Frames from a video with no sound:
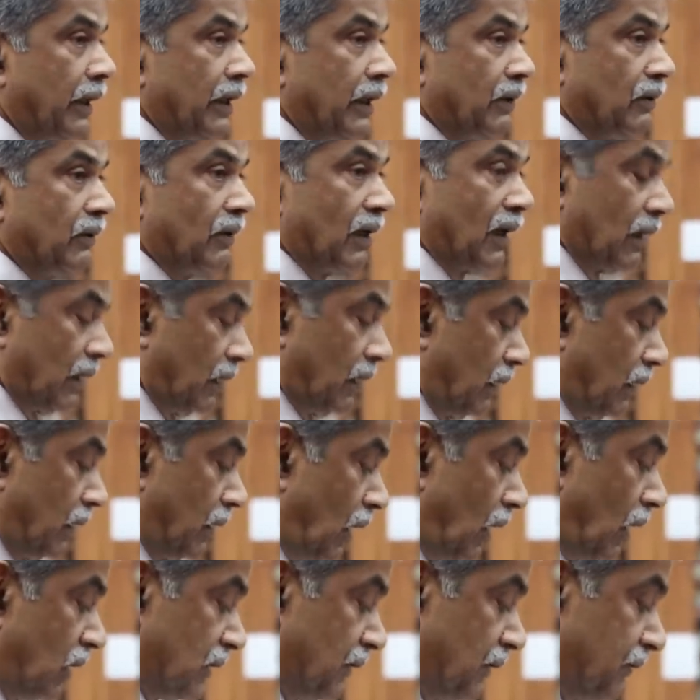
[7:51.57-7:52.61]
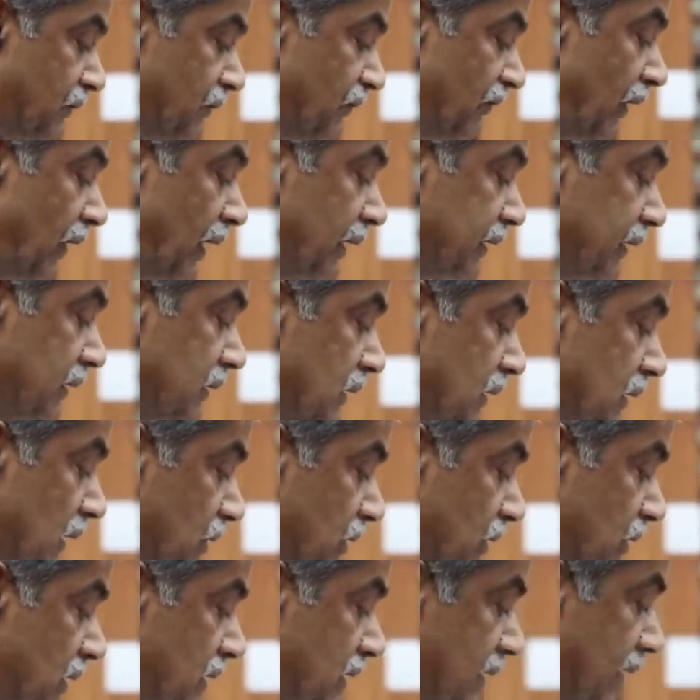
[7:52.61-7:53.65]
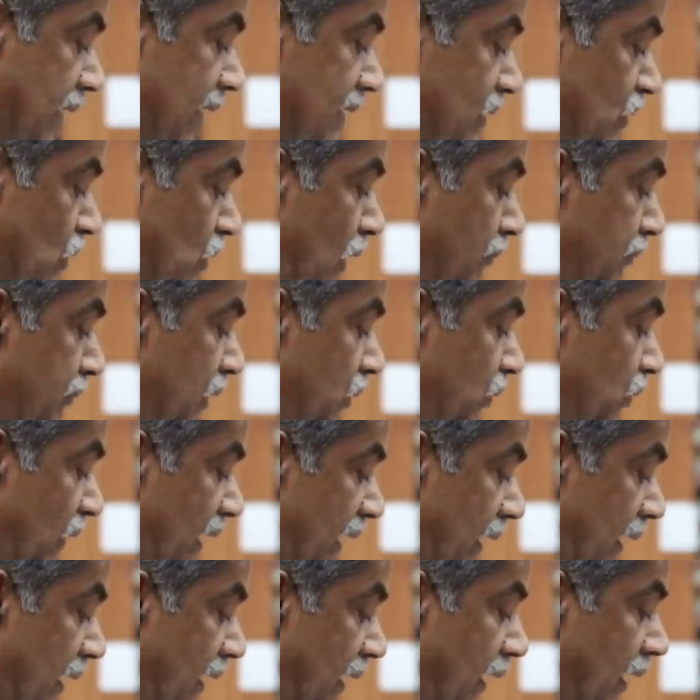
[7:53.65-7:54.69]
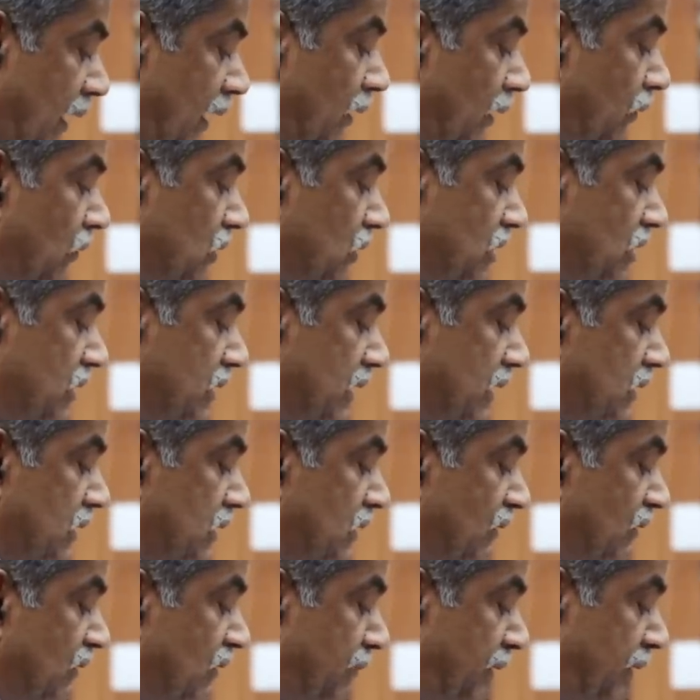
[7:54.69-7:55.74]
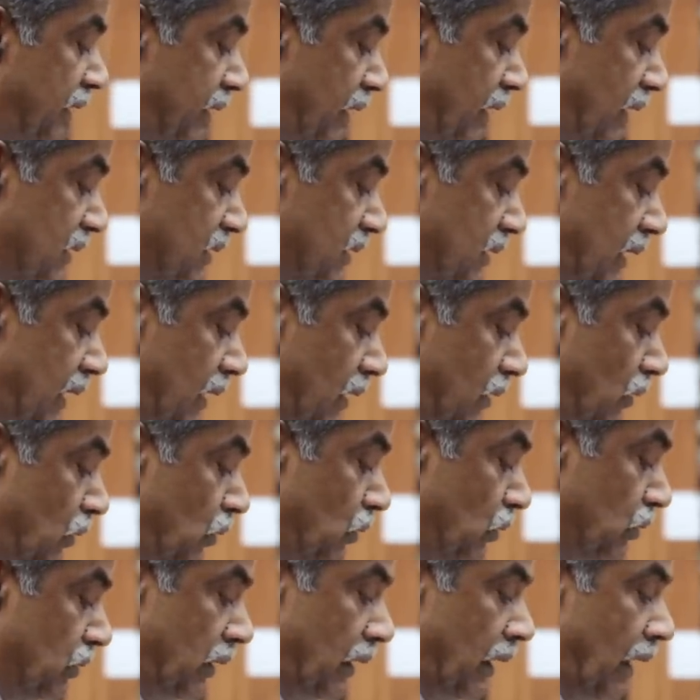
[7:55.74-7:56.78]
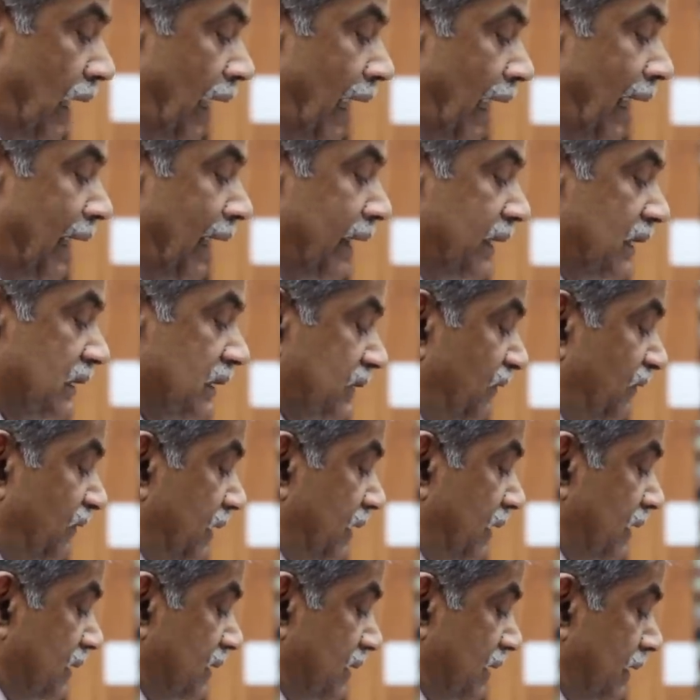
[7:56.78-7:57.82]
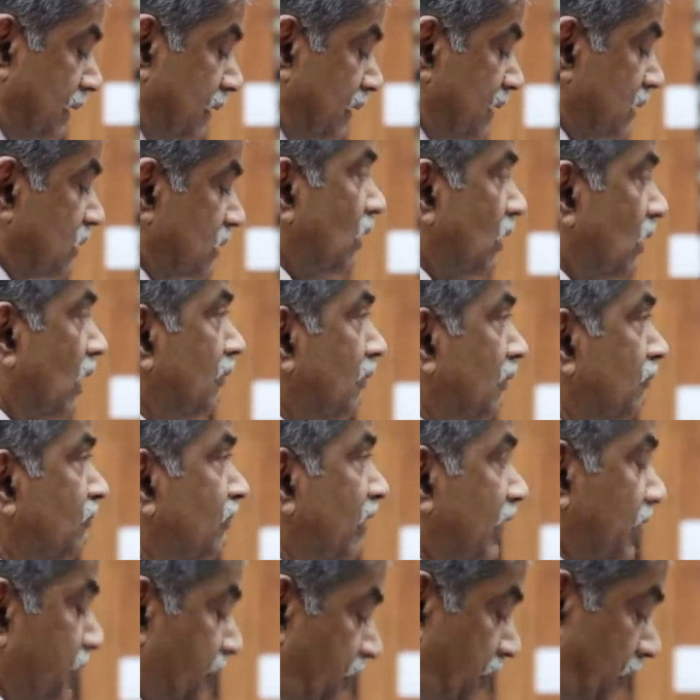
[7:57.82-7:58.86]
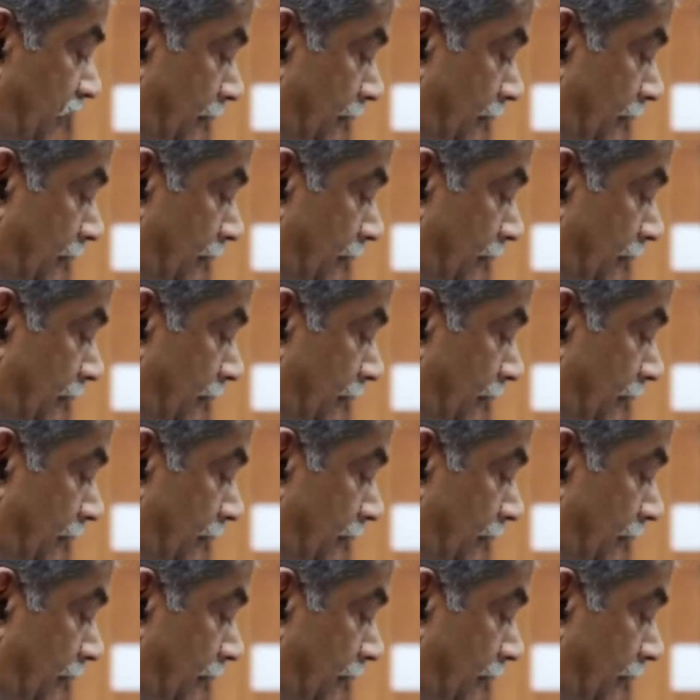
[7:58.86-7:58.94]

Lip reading: Your lordship's father, Justice K. Swamidure, was a judge at the Madras High Court and is witnessing this solemn function.